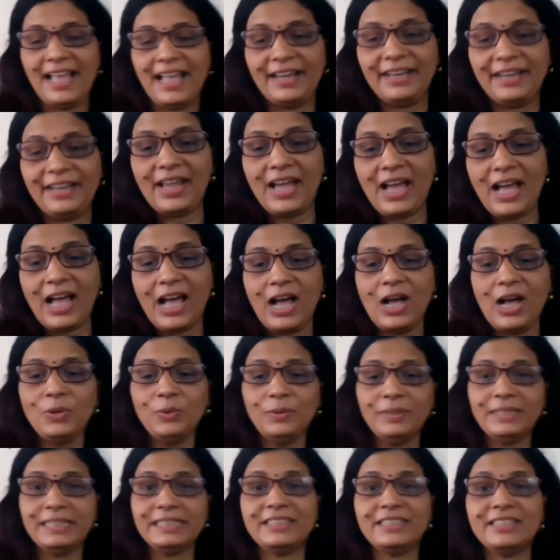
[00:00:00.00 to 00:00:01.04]
And
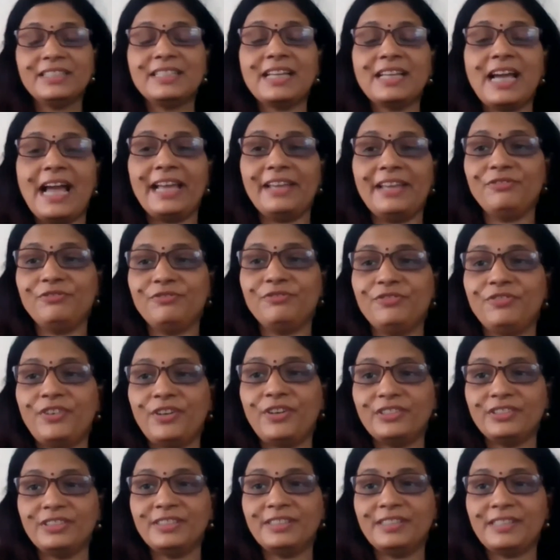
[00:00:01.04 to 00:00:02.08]
now it's time
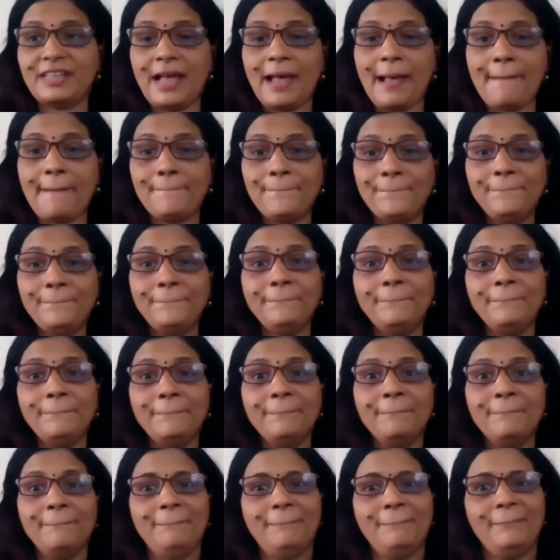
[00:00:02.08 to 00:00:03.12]
for some
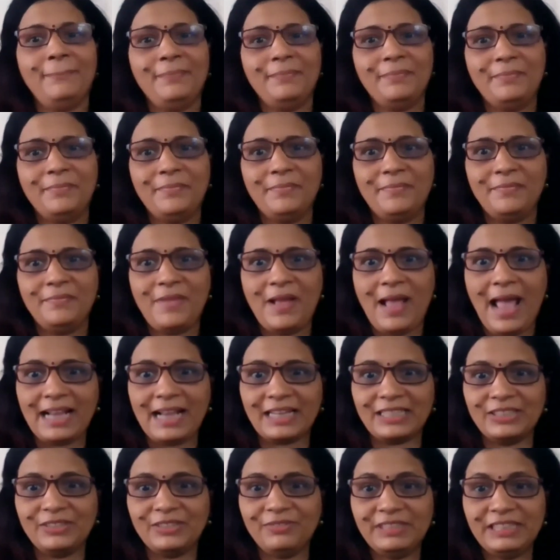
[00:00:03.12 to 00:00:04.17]

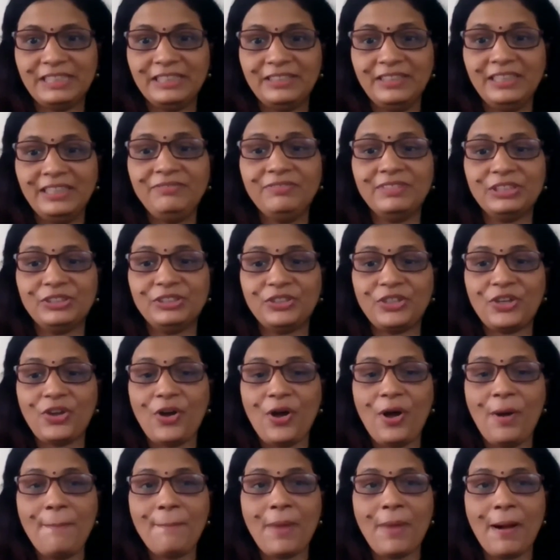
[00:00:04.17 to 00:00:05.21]
activity with
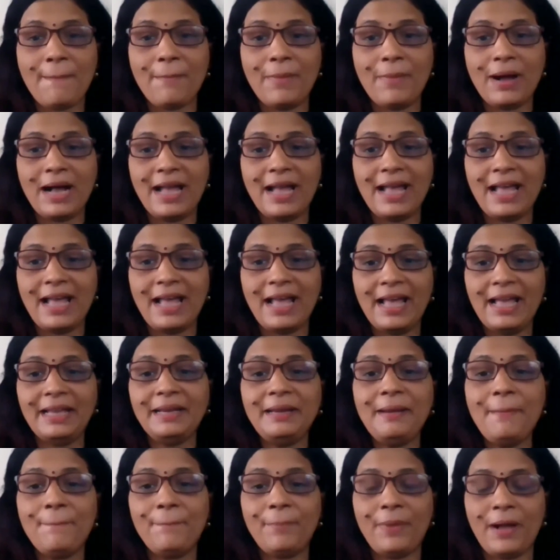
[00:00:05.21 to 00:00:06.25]
your mama
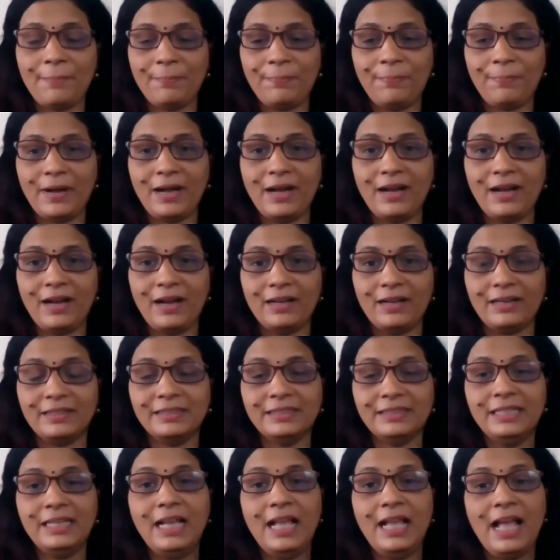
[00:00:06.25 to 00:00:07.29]
and papa.
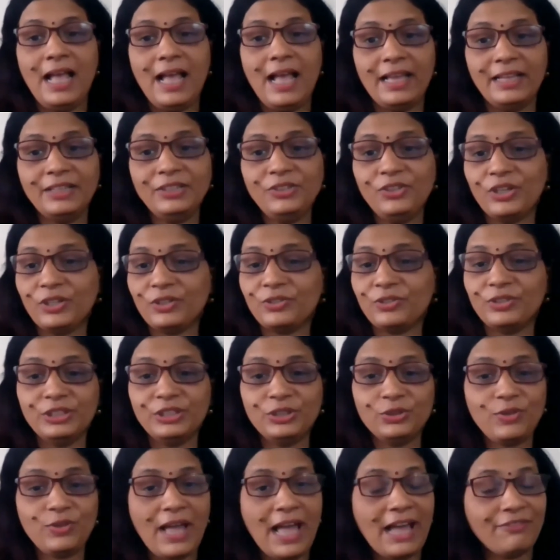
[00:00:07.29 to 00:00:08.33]
And you're
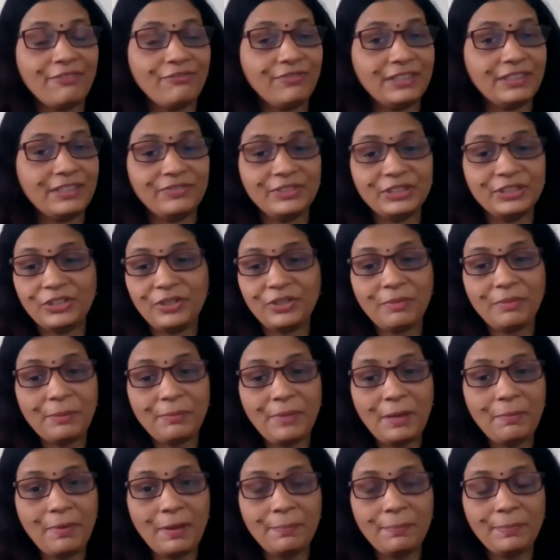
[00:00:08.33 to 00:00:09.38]
going to have fun with your
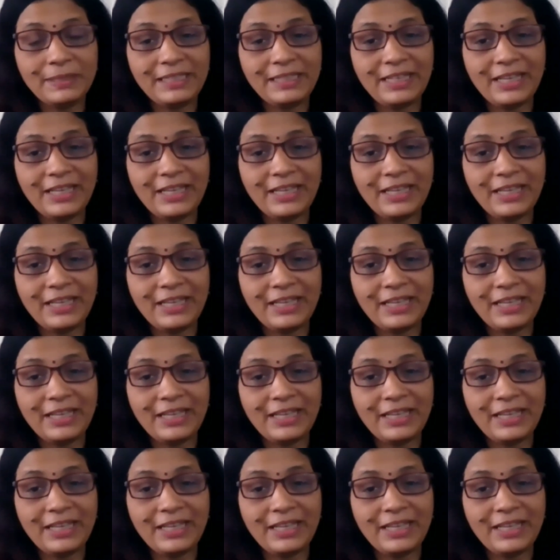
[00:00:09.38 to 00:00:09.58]
mama papa